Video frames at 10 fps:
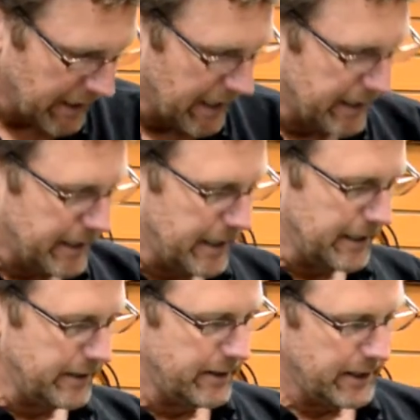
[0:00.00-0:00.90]
And
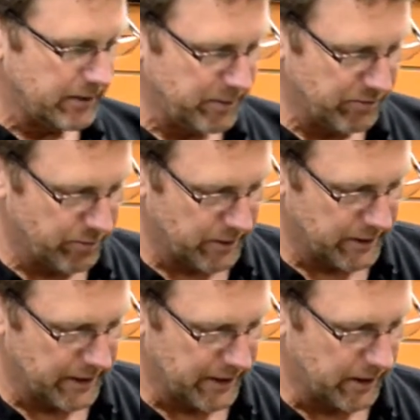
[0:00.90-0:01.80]
then the next piece we want to
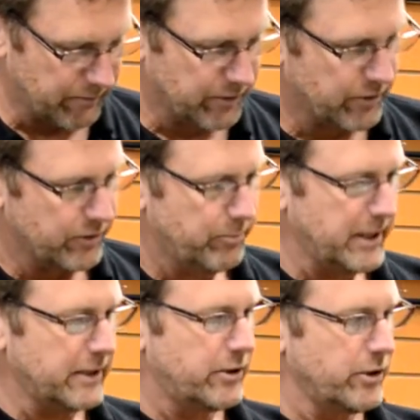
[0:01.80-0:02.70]
take off is this
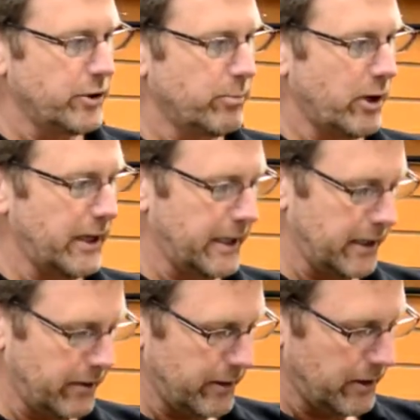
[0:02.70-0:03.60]
big tube right
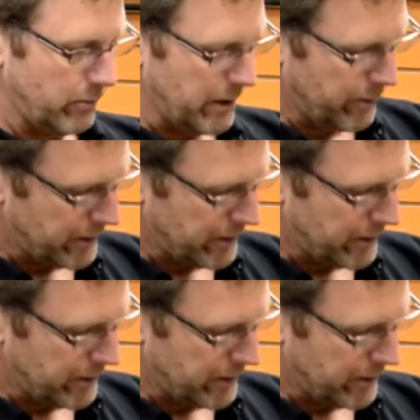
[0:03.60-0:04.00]
here, and the way we